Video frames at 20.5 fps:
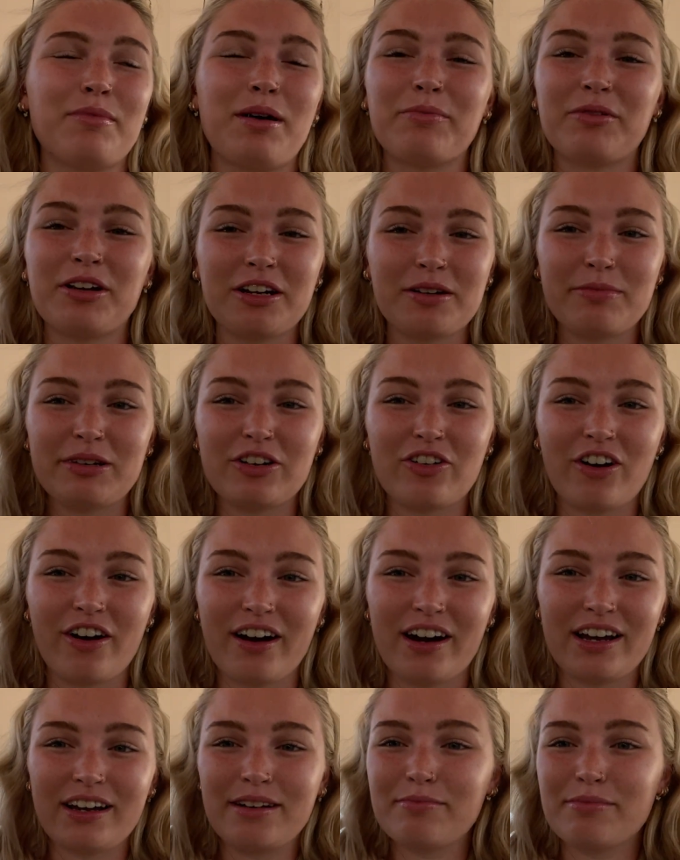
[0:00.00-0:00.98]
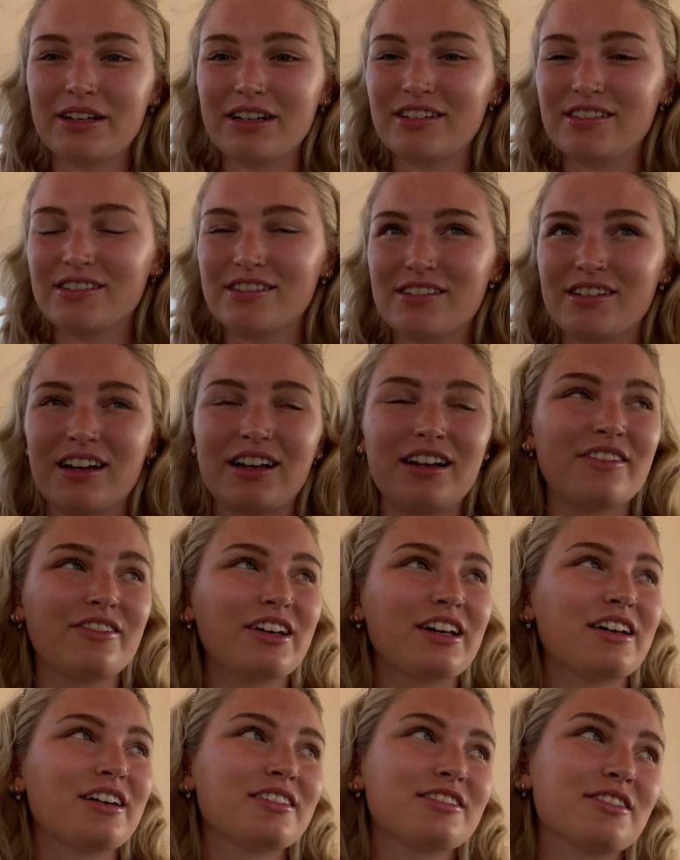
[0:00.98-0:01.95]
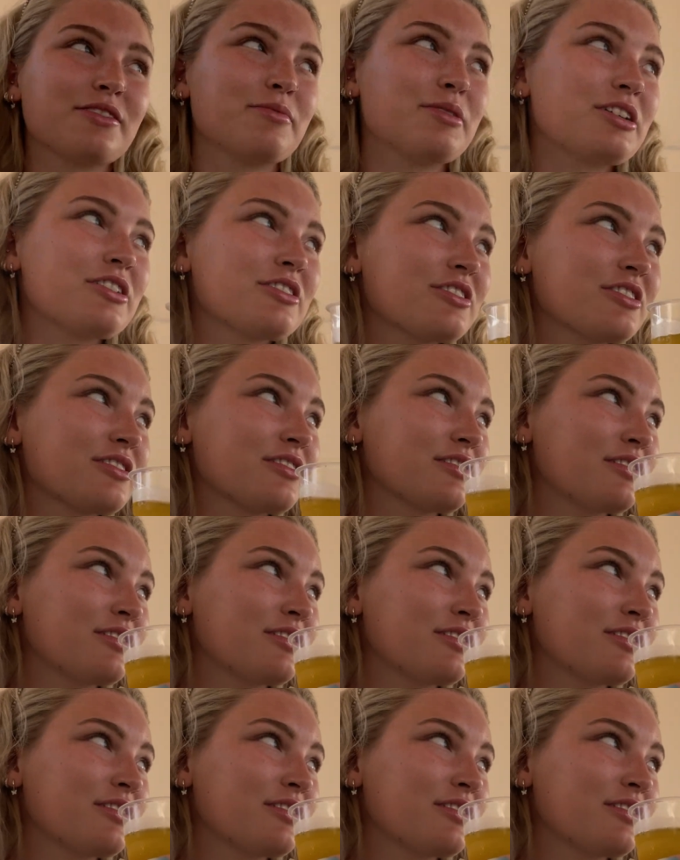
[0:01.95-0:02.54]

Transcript: I'm going to be crying because I love it here so much.